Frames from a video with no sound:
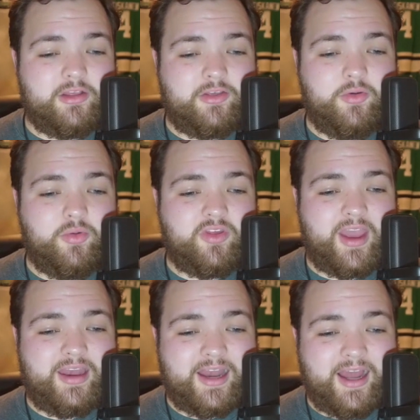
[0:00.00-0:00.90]

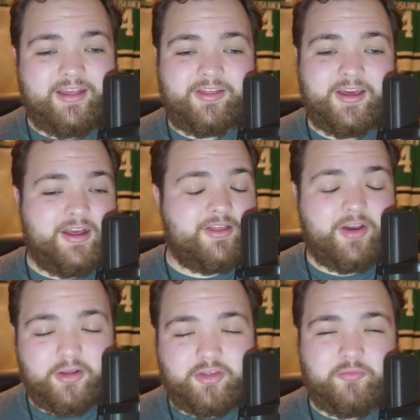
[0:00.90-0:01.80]
Tuesday night.
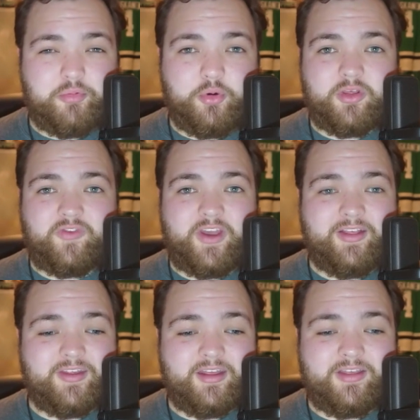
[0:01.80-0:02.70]
Tons of Bruins
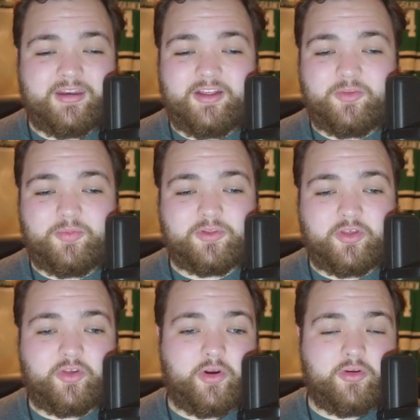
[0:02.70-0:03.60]
fans in attendance, but the
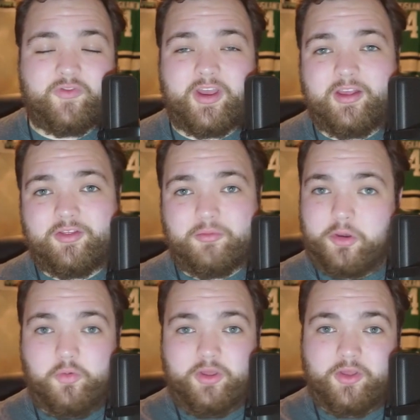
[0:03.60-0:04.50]
Stars fans
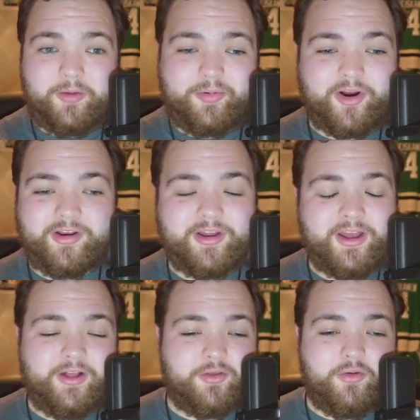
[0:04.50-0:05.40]
doing their part
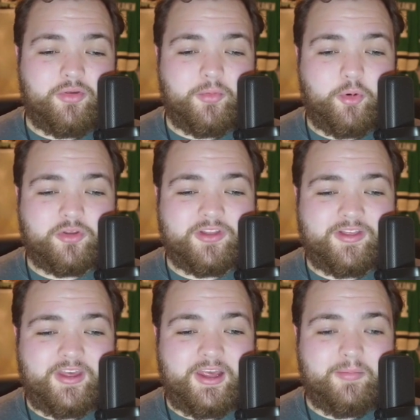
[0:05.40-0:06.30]
to support the
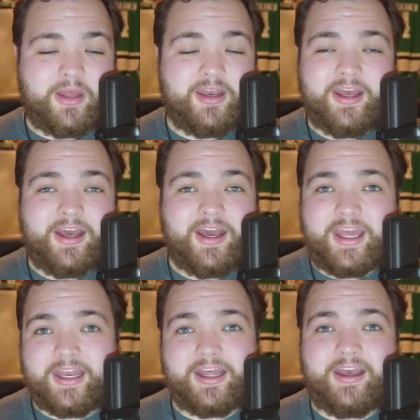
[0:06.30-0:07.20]
team. And
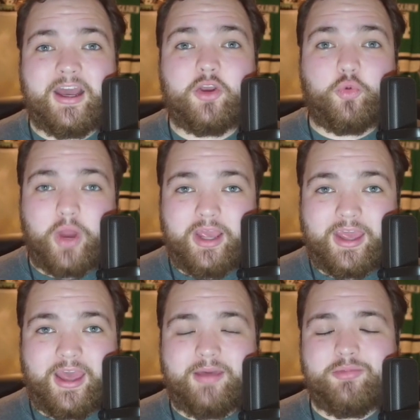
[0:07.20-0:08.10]
again, a great
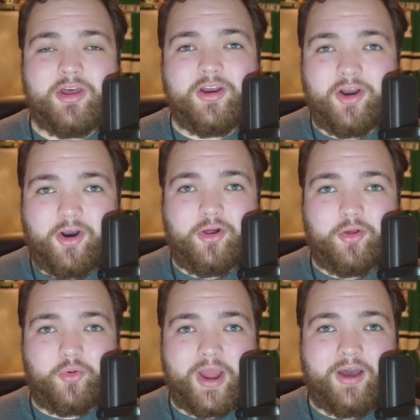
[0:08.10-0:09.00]
game all
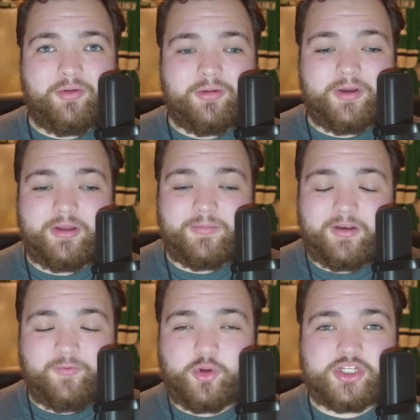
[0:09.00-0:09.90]
around, but
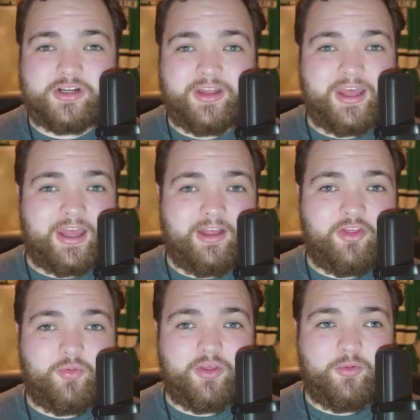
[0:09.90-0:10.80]
unfortunately it
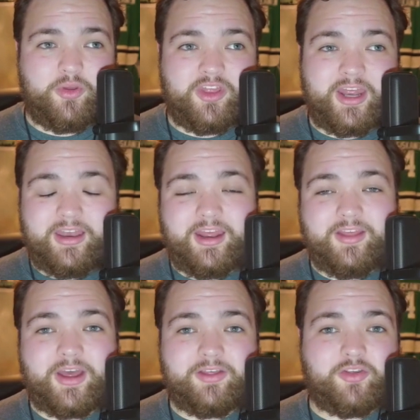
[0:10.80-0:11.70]
ends with an ending
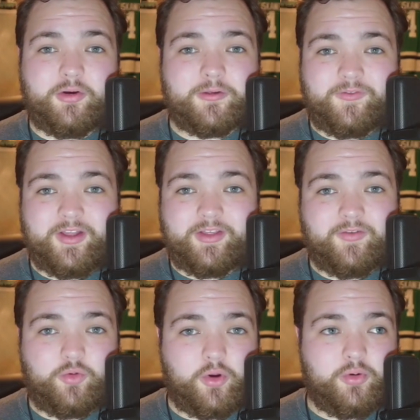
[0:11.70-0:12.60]
that Stars fans have
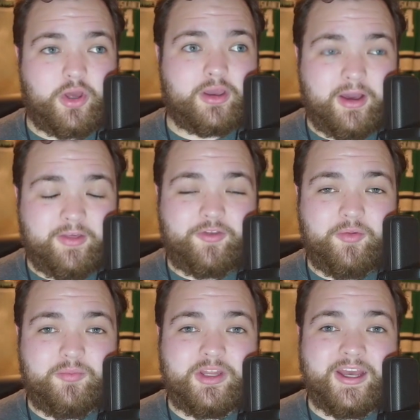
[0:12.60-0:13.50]
grown
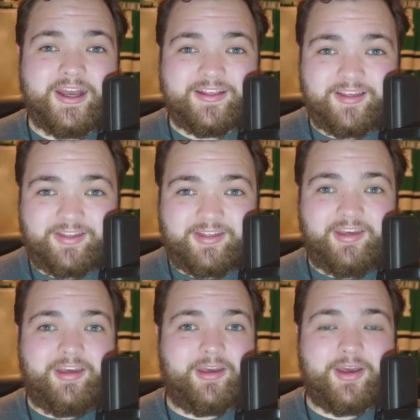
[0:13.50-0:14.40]
accustomed to
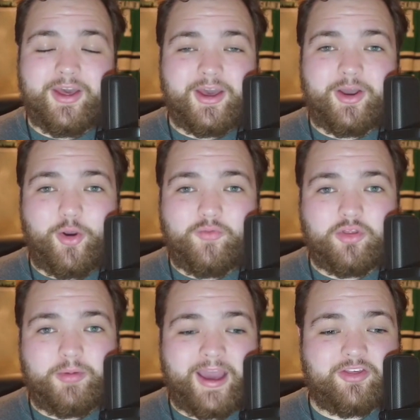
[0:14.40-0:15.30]
seeing over the
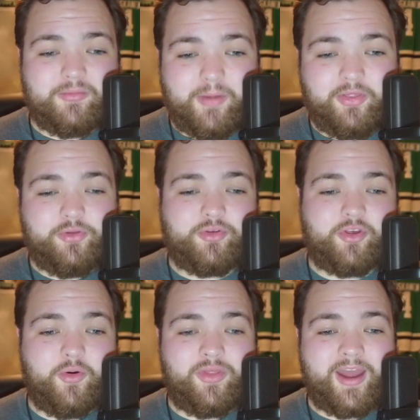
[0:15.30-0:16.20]
past month or
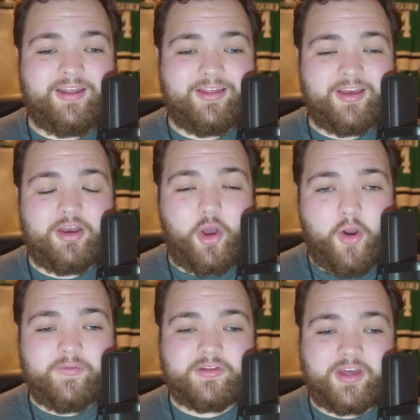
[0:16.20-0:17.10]
so, and that is an
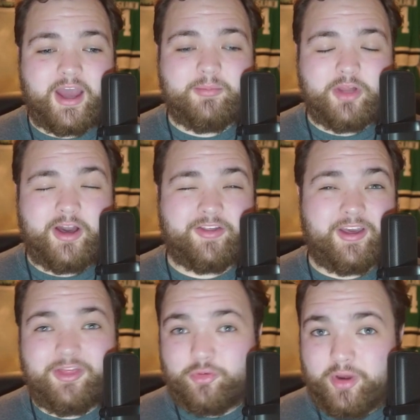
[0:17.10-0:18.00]
overtime loss,
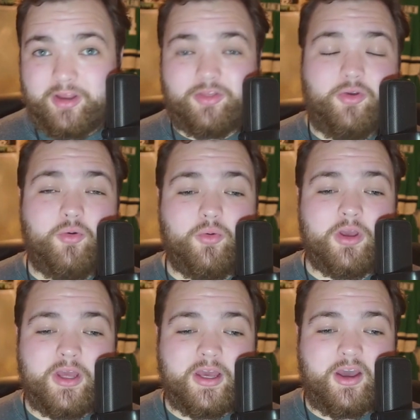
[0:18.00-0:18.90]
a 3-2.
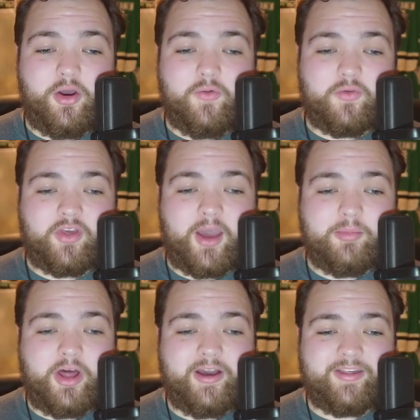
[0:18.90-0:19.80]
Overtime
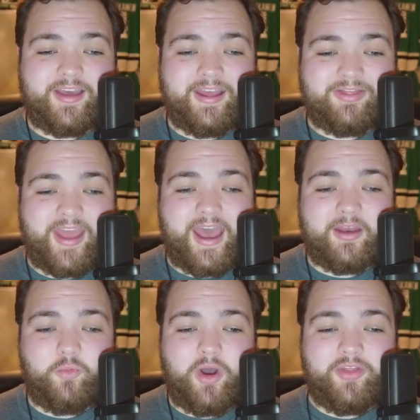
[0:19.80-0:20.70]
loss at that.
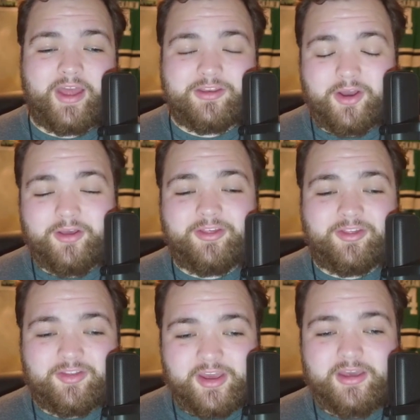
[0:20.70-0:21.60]
And while that does
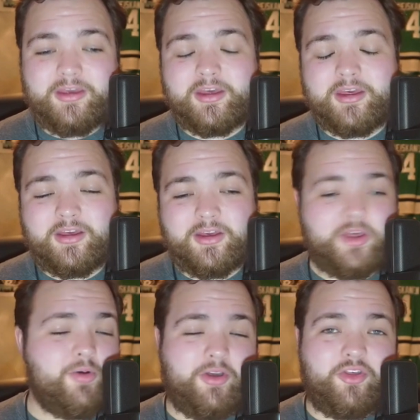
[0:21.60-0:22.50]
sting,
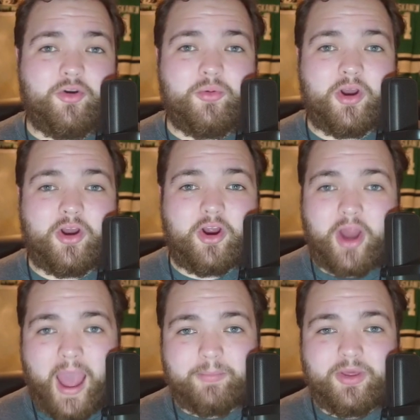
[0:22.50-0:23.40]
you also are
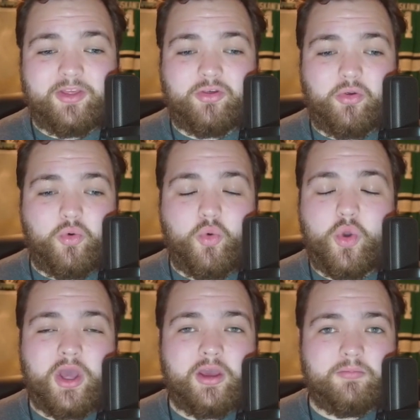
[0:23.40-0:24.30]
happy to
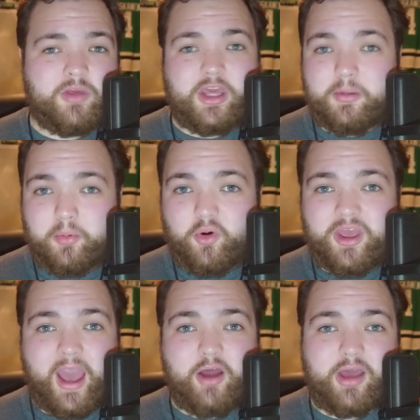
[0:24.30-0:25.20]
get a point
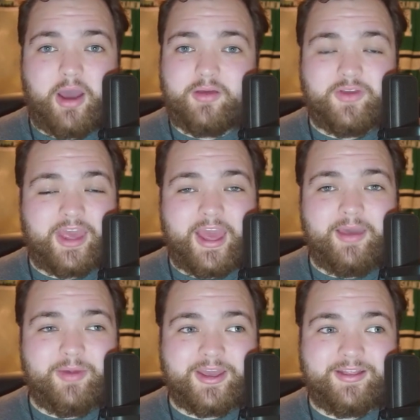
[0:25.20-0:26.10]
out of a
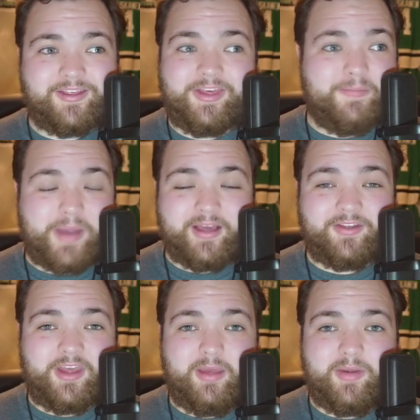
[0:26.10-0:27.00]
game against the best
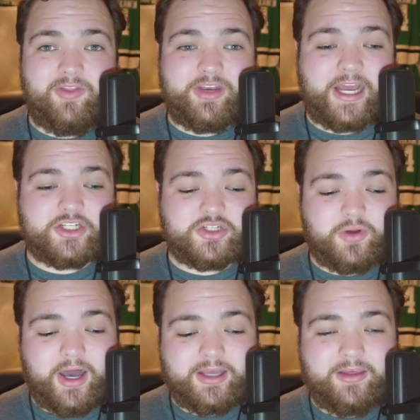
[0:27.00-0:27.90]
team in the National
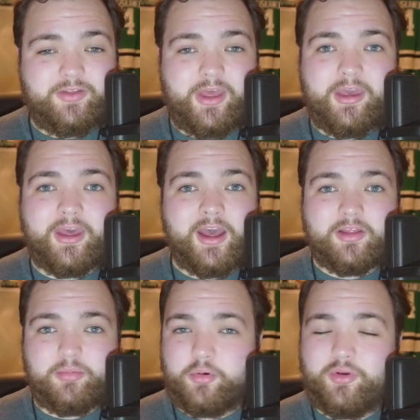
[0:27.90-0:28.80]
Hockey League.
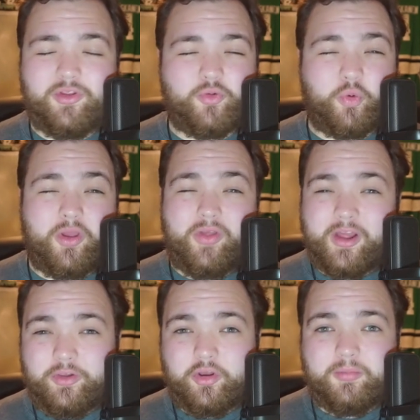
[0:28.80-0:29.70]
Bruins reeling a
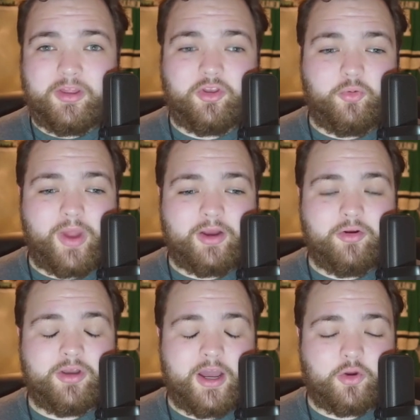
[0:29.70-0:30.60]
little bit, their
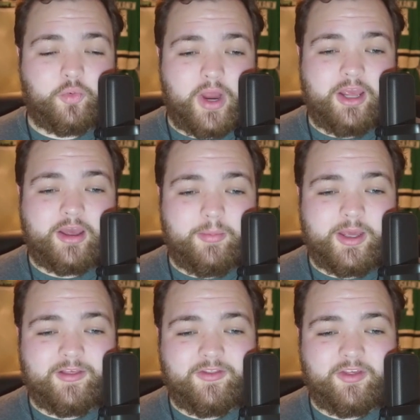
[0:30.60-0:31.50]
record not great coming
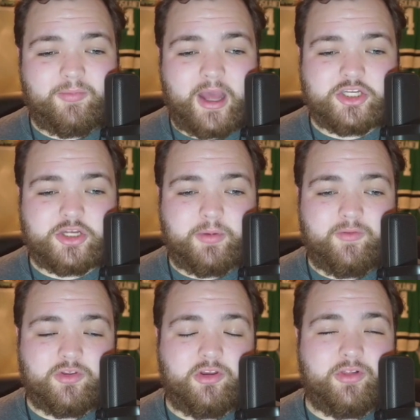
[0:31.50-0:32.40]
into this matchup
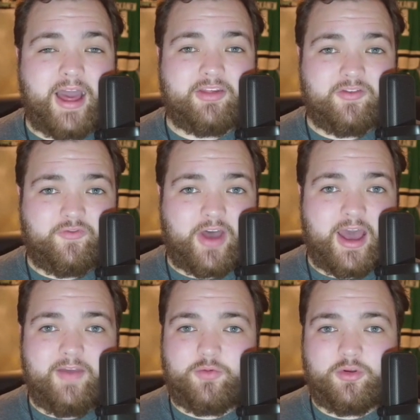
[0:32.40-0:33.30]
over their last
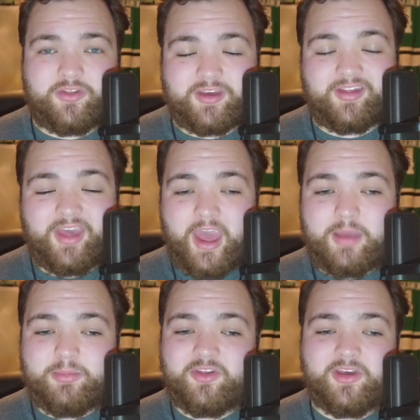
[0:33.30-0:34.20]
five or six games.